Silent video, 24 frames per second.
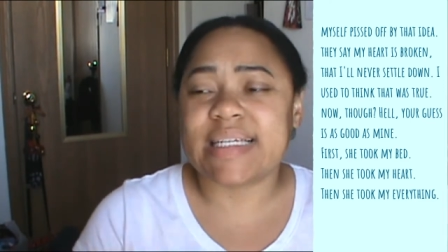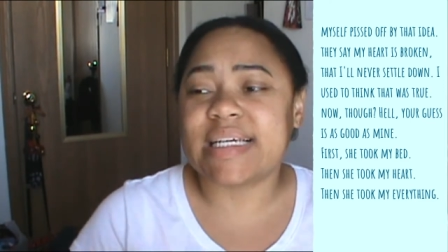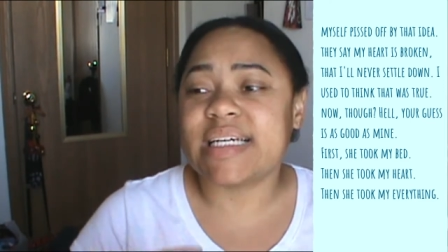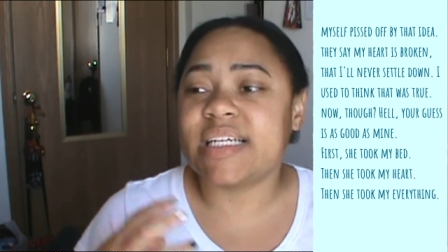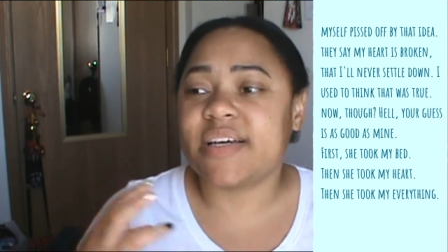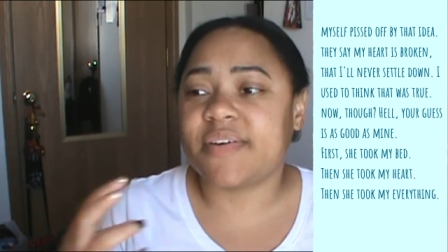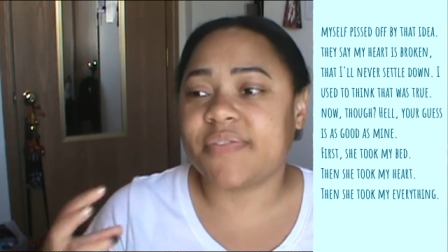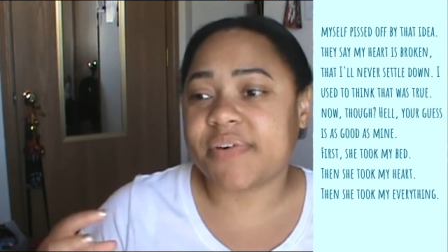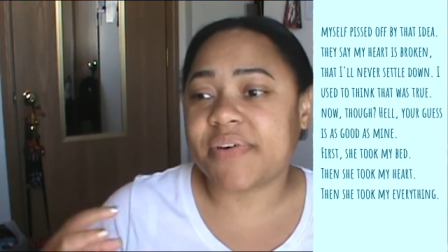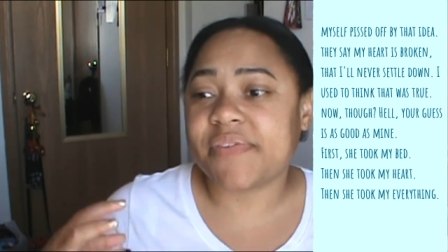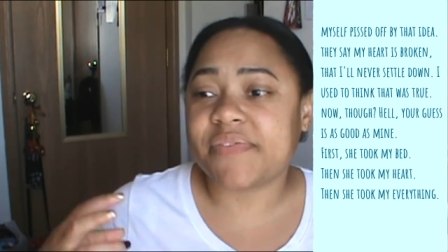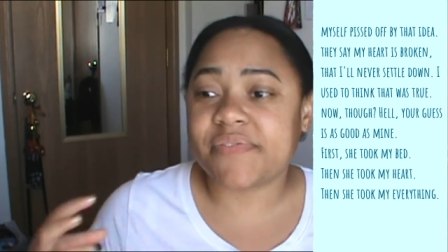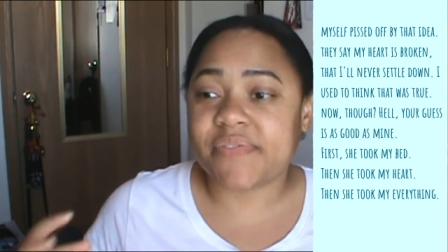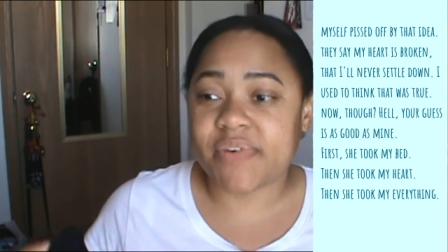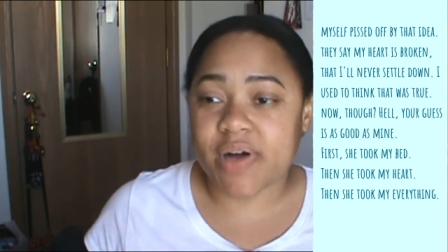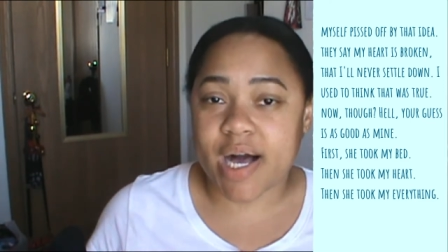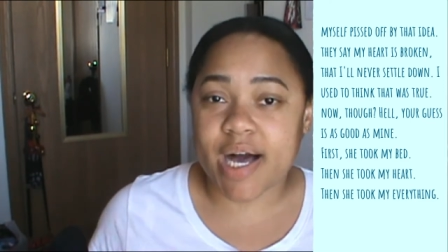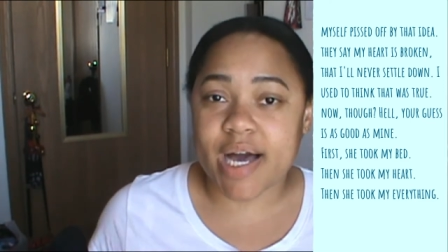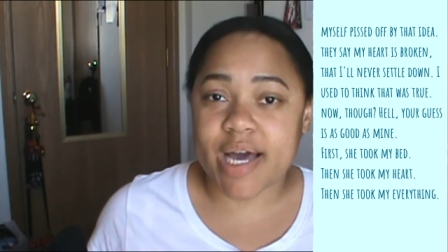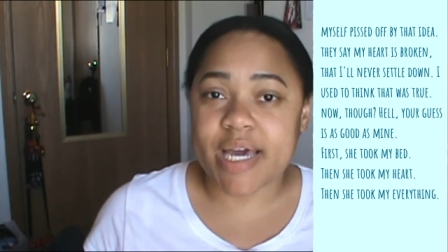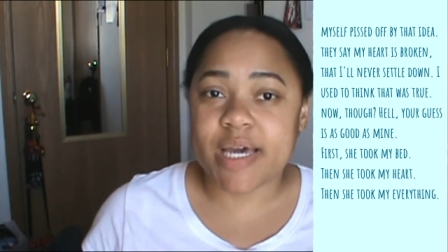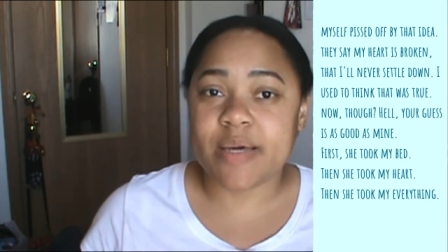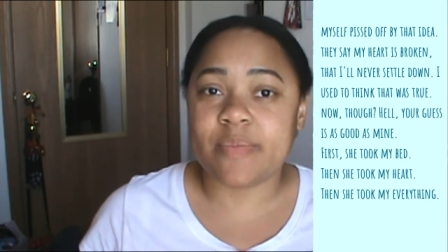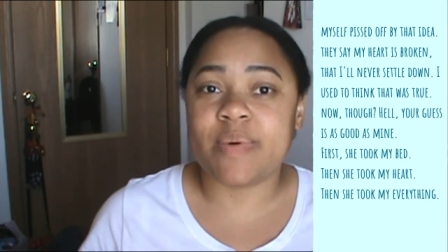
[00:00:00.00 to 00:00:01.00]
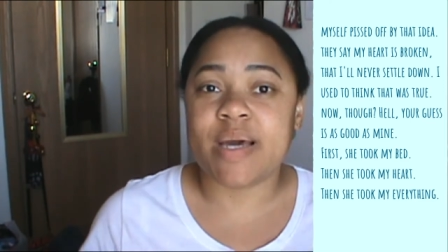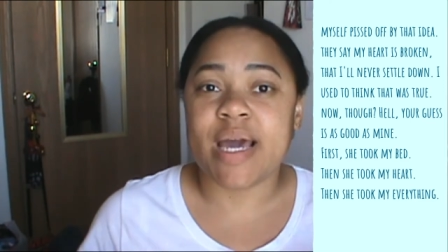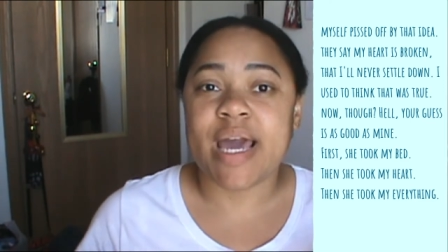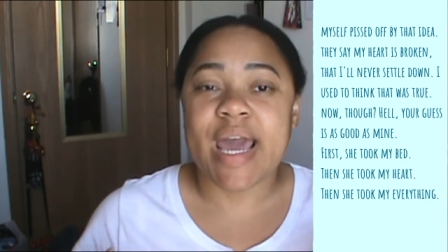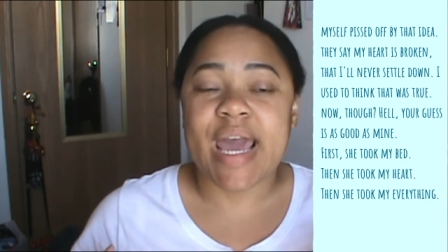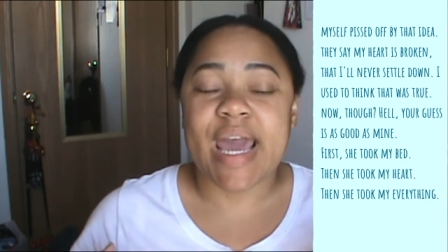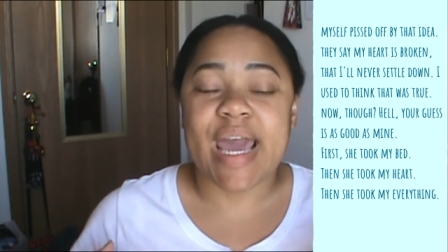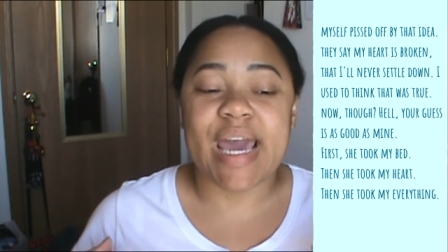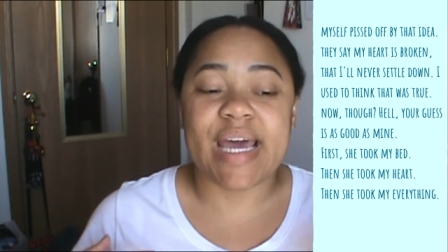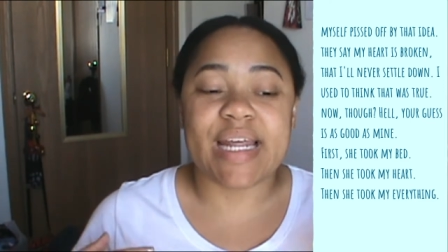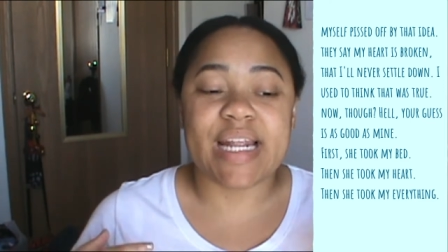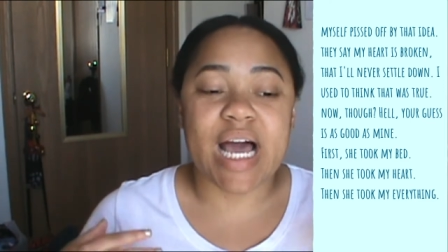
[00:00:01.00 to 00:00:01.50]
a different vibe,
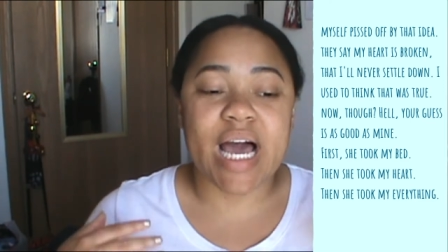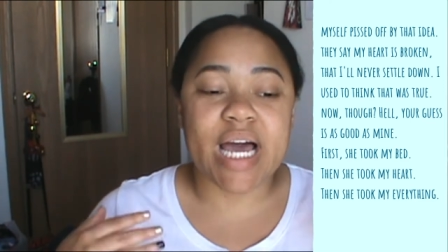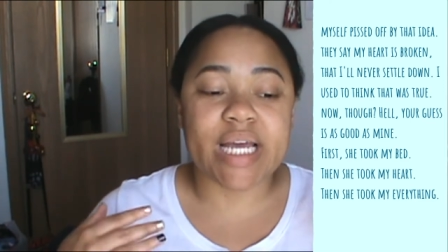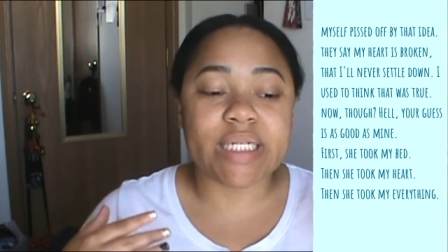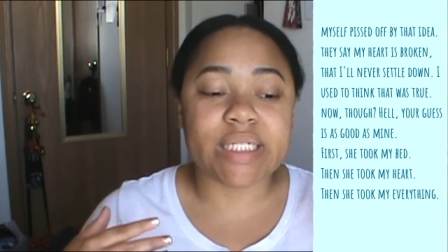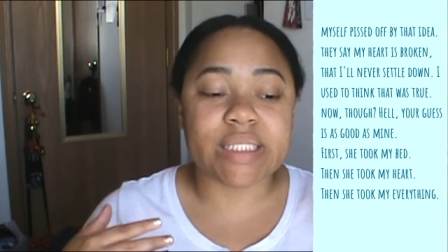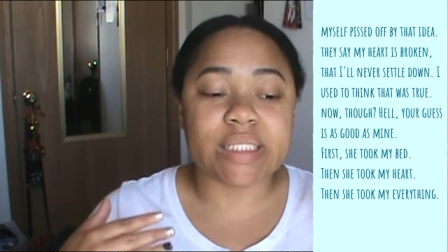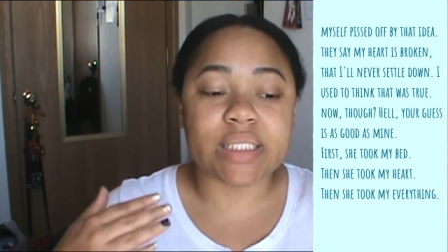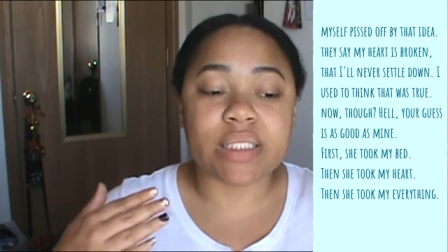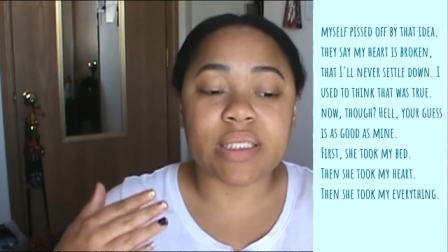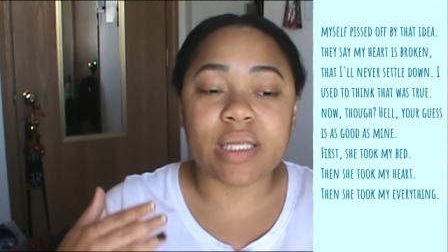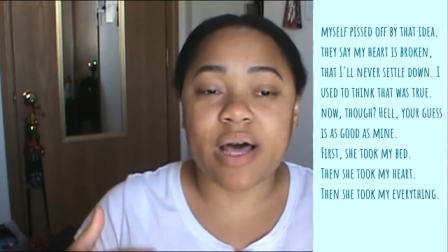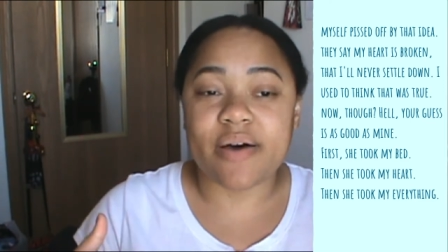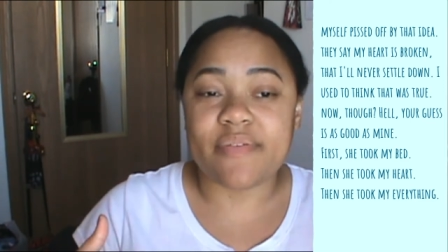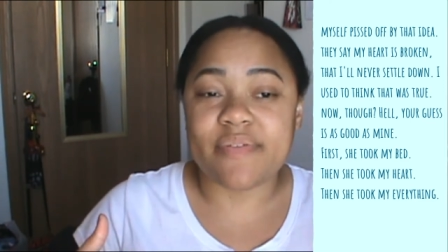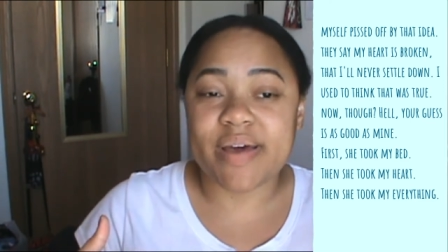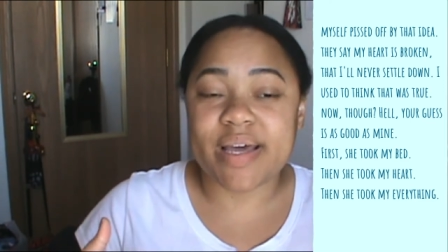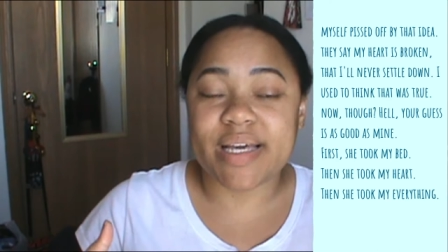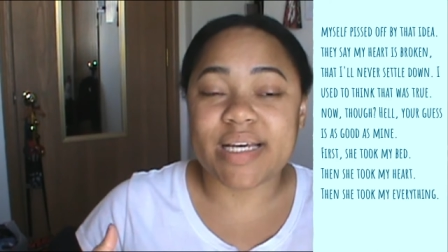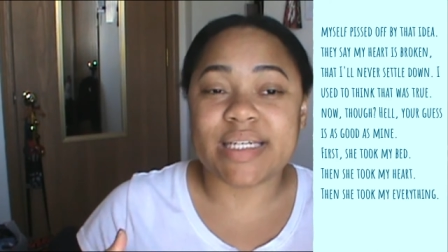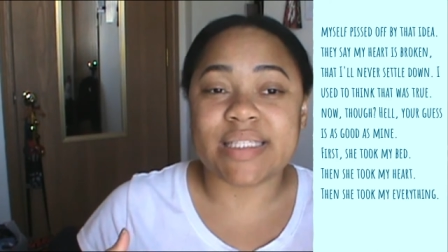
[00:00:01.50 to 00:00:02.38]
and I just love it.